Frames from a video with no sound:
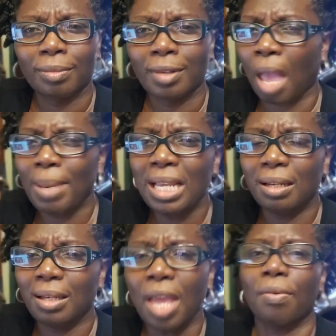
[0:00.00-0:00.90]
I mean,
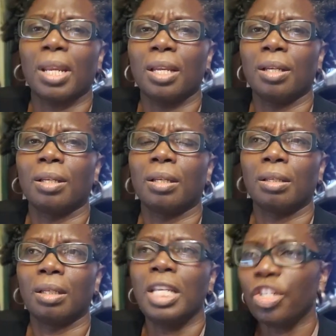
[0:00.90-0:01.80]
literally.
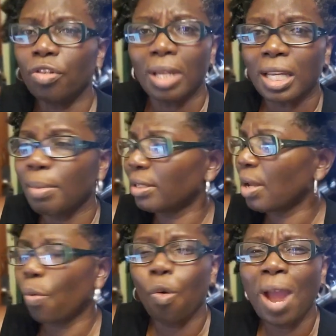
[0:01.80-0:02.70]
Did you look at the mirror and
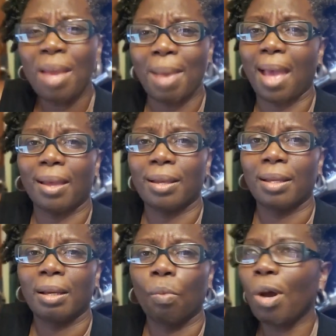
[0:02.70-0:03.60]
say, who am I?
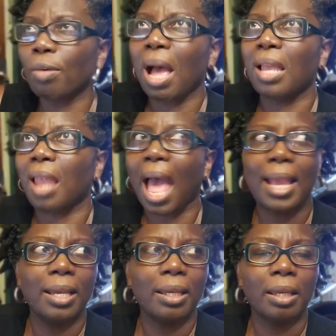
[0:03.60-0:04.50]
What do I
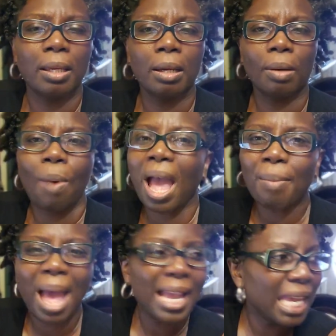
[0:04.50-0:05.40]
like? Why
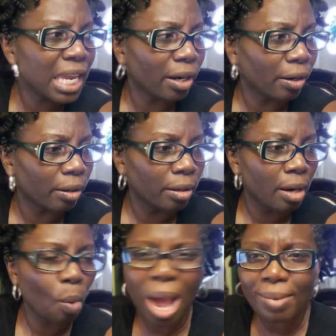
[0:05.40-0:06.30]
am I here?
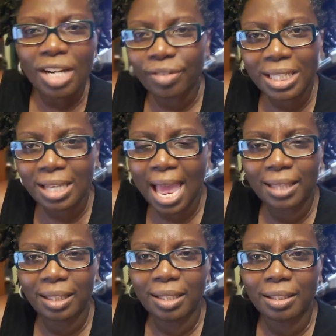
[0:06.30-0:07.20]
Why do I dress
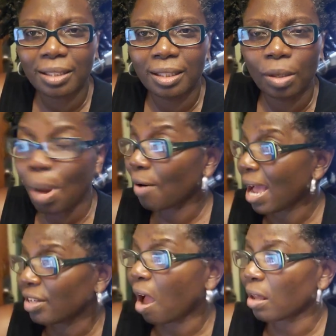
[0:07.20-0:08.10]
like this? Why do
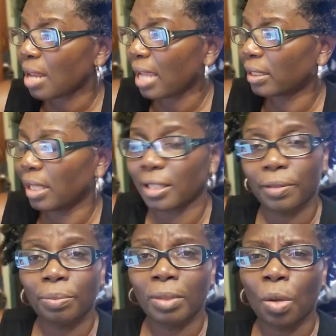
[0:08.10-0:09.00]
I talk like this?
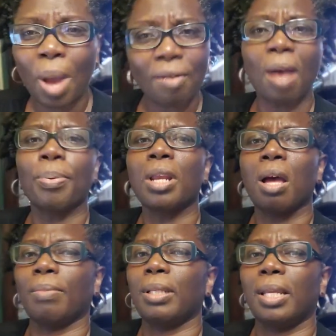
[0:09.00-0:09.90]
Why do I put
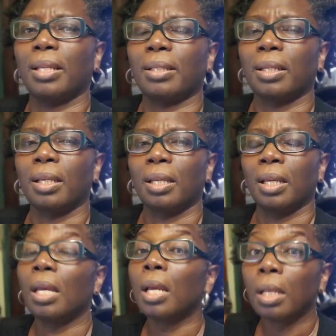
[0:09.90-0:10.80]
up with this?
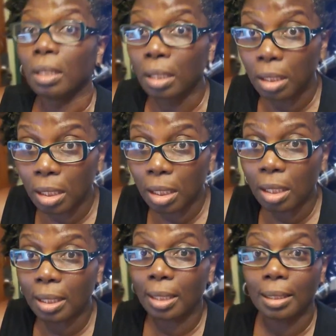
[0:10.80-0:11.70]

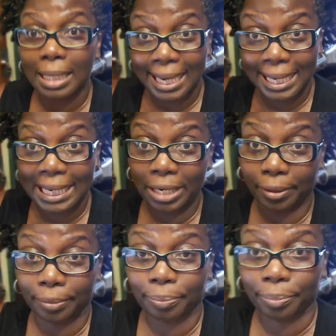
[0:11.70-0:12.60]
Look in
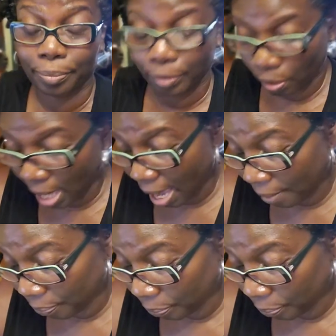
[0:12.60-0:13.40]
here. Okay?